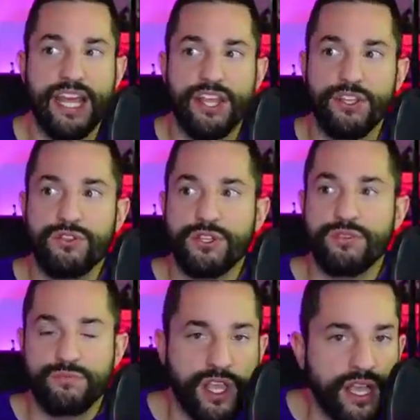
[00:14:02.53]
you should
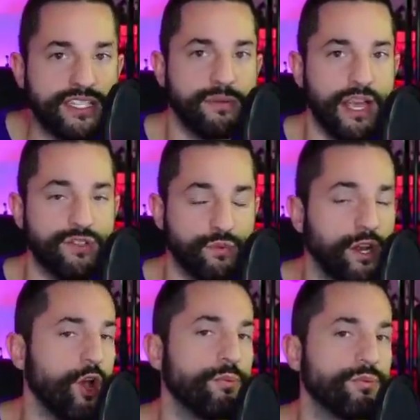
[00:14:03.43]
customize what
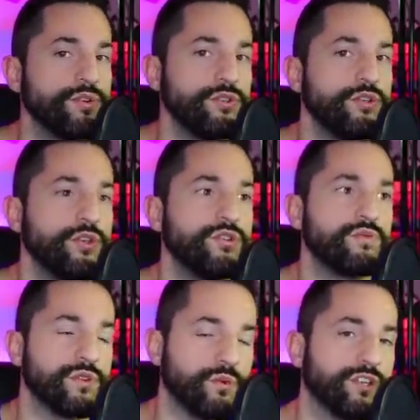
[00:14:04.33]
homebrews you use
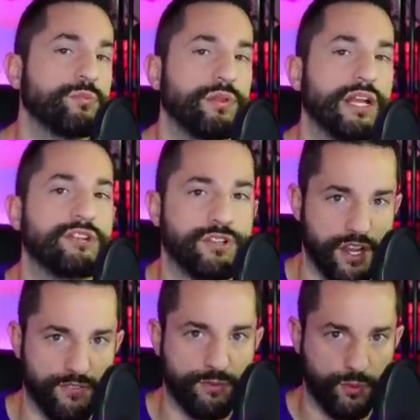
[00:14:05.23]
with what your players are
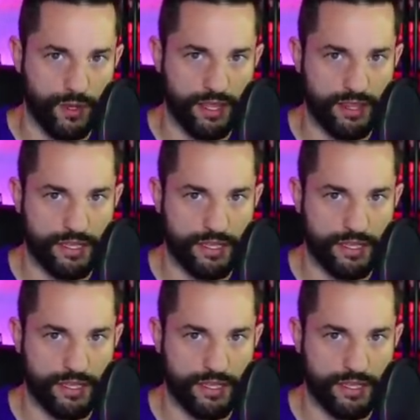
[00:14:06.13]
comfortable with.